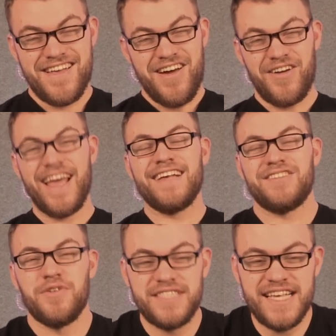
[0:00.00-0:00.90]
Okay,
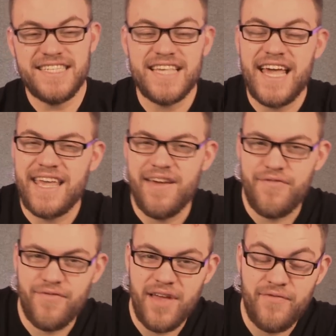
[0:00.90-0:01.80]
so is this like
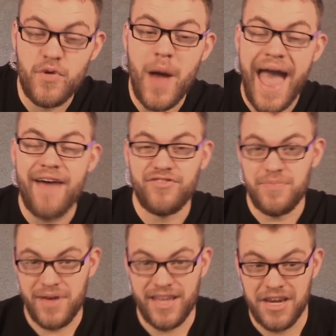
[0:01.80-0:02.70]
if you have to
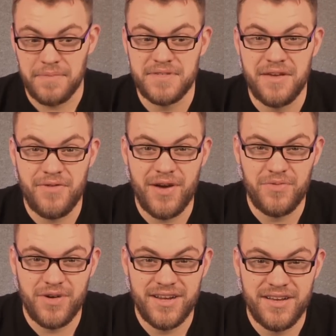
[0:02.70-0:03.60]
pick an upset
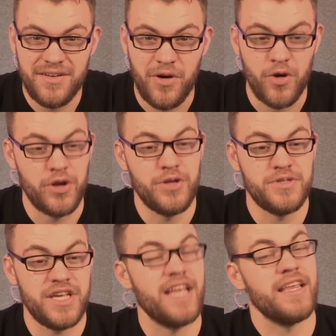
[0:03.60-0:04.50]
round 1? Or are you
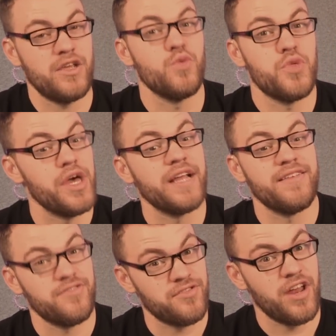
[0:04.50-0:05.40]
saying, like, you think
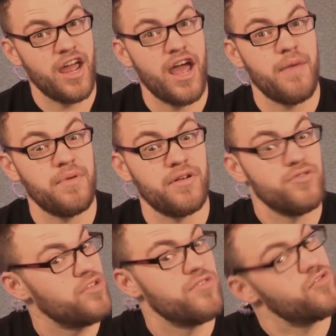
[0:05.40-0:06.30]
this is going to happen?
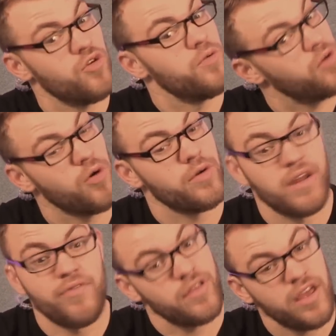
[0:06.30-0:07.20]
Because this is 2 totally
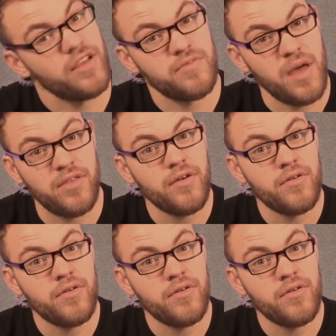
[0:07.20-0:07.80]
different things, Matthew.